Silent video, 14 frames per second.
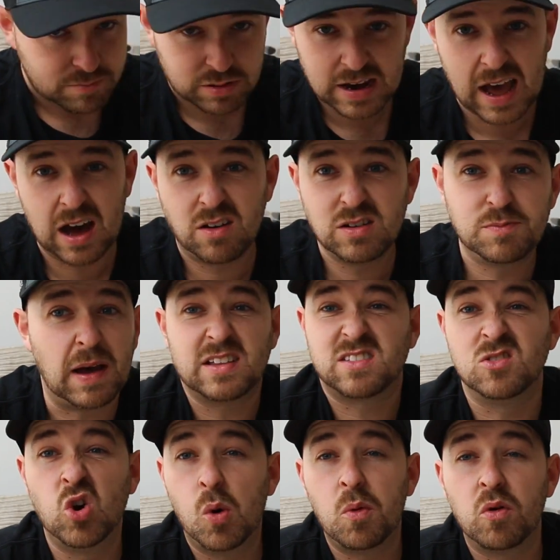But now he's back to
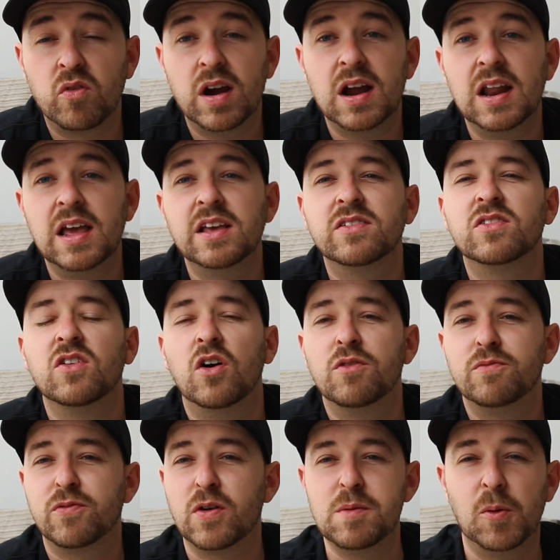normal, really. It's
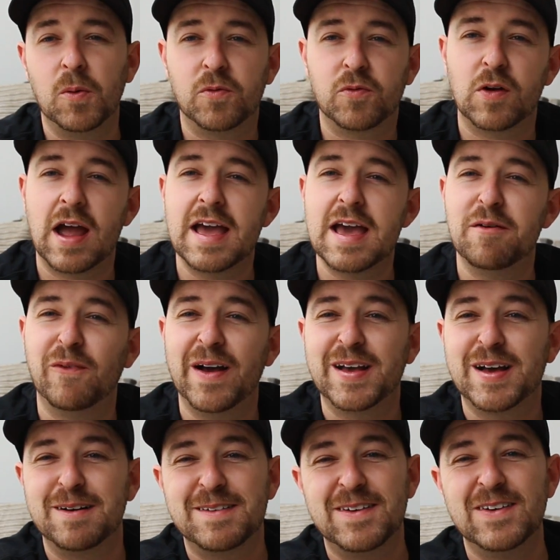no 3 AM
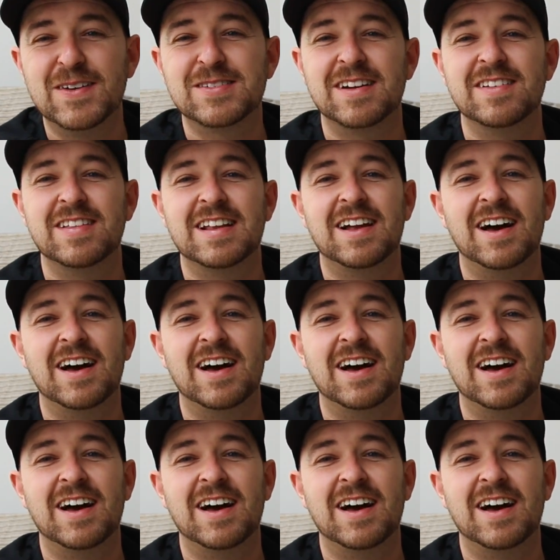wake up calls or anything